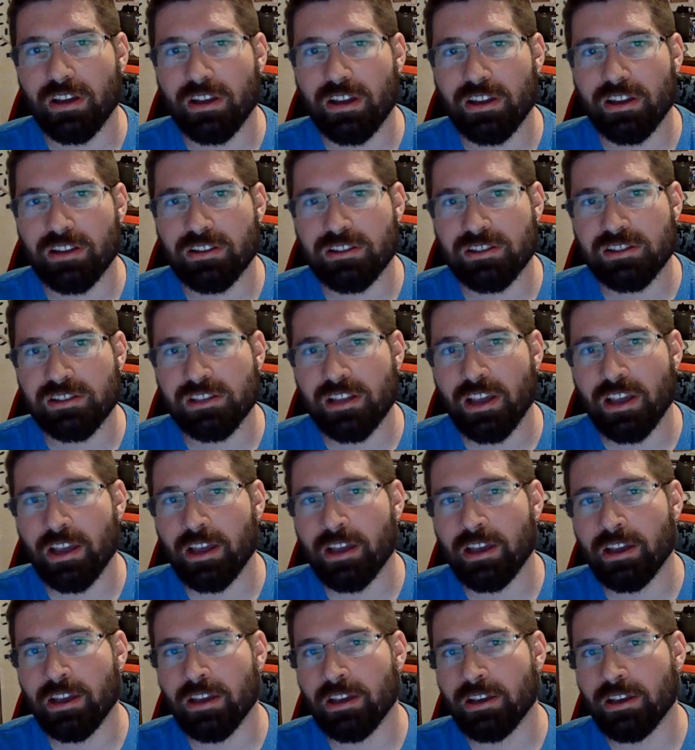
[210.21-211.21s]
and
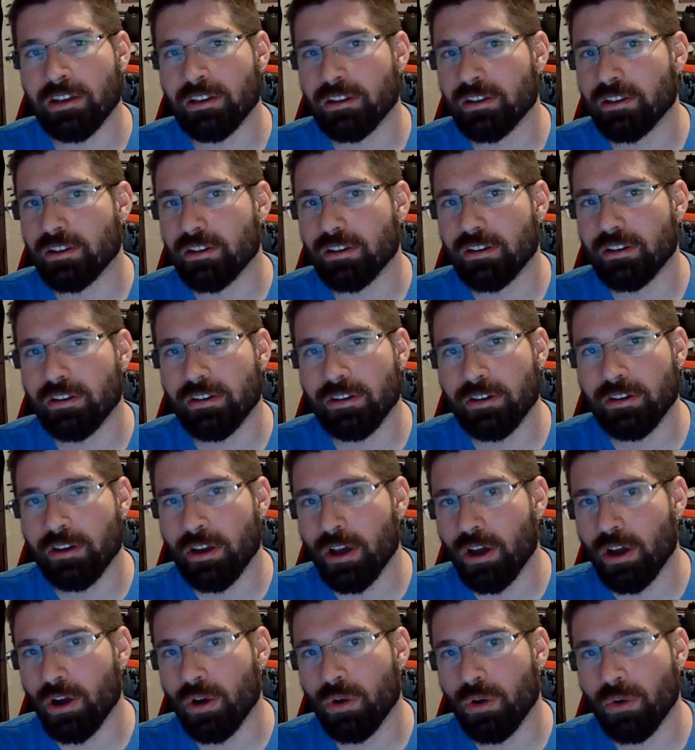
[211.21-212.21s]
saying,
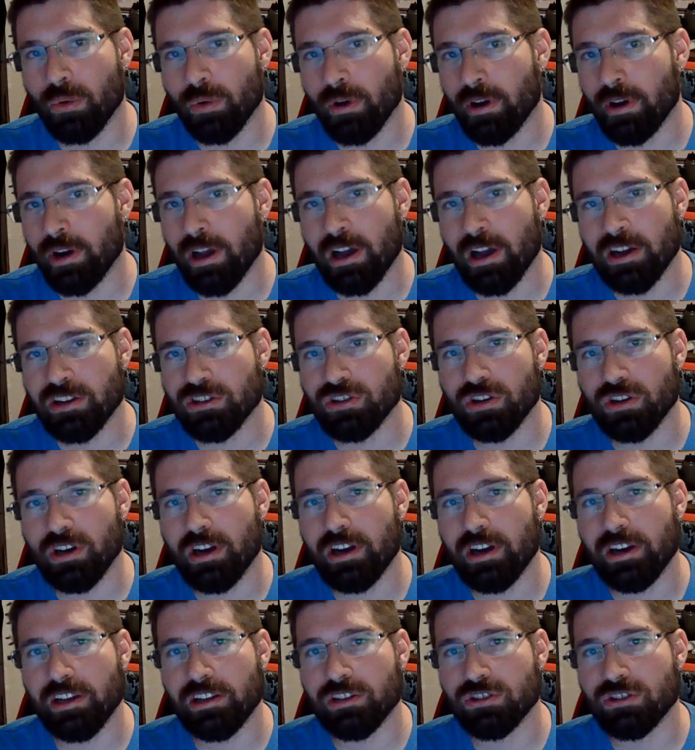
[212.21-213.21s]
no, we're not
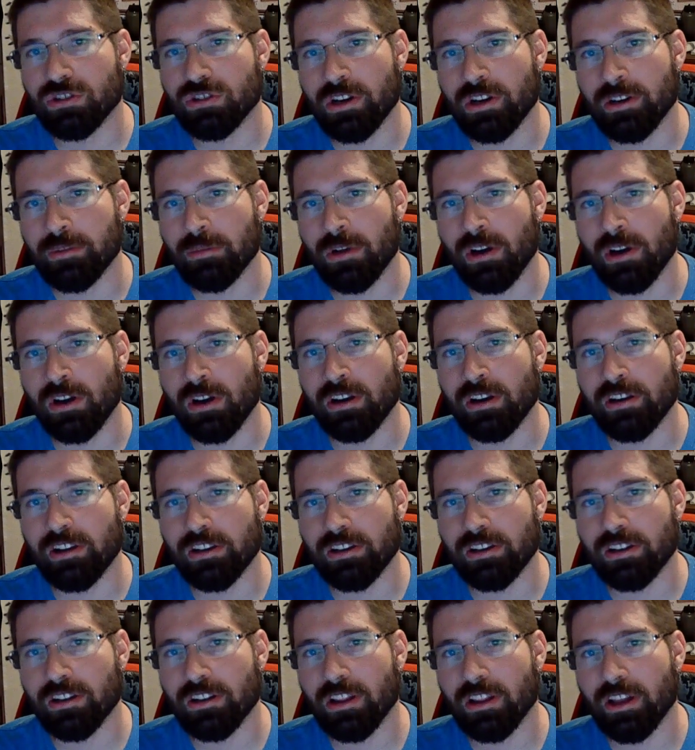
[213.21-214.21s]
trading Draymond
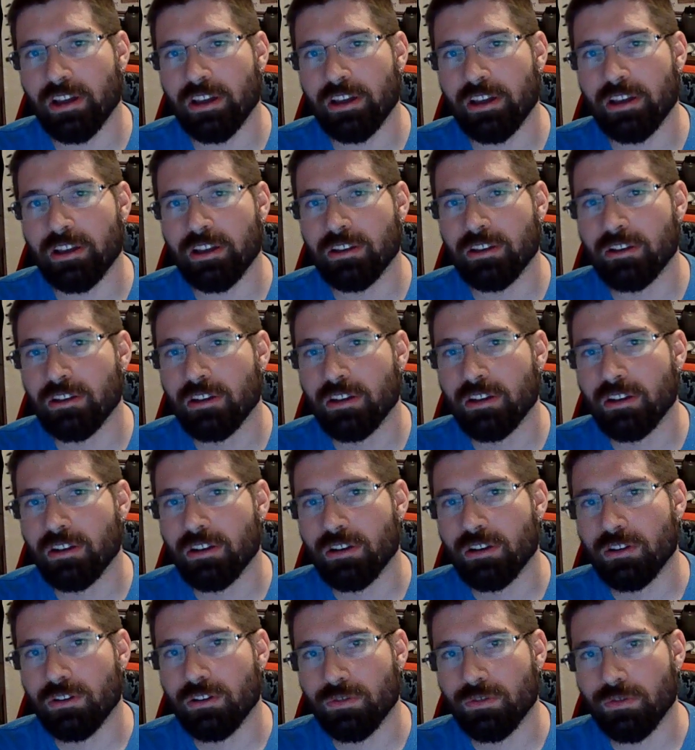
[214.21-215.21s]
and Clay
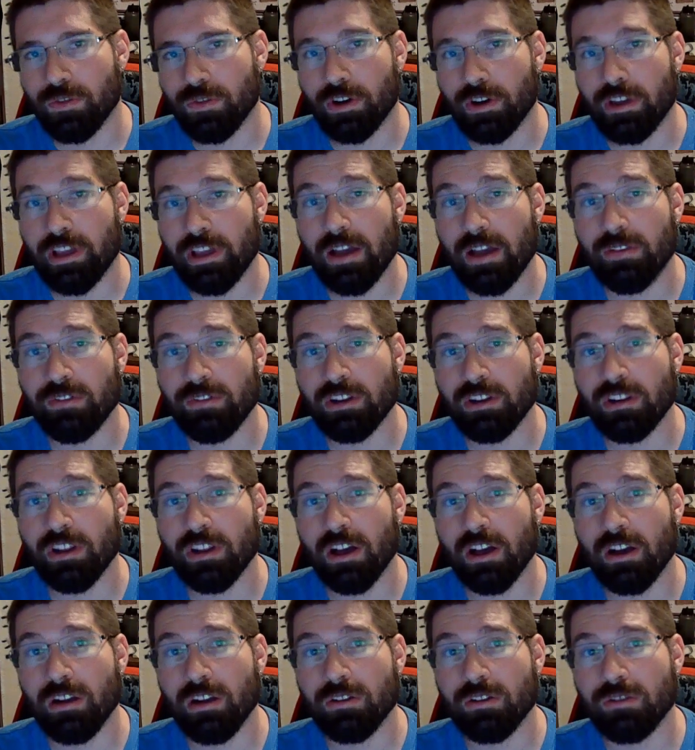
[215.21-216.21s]
for Kevin
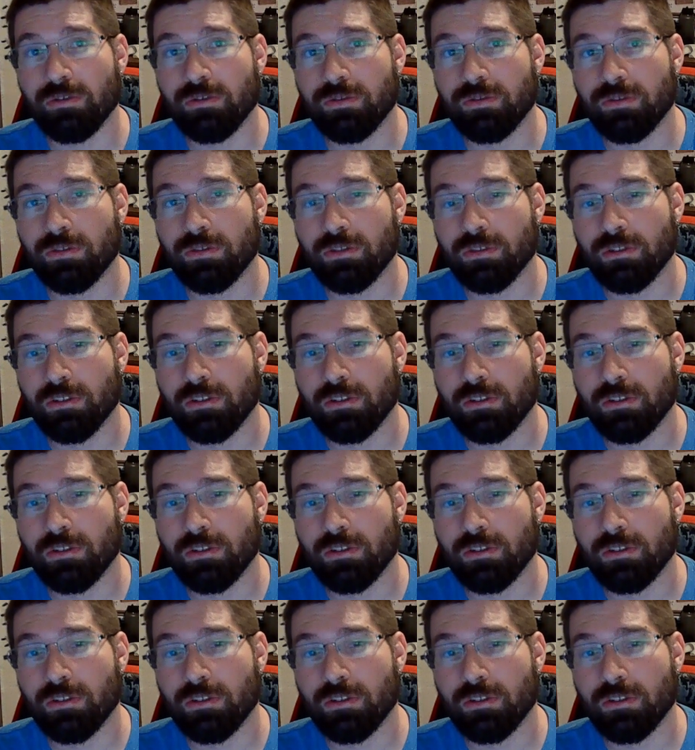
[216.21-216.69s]
Love,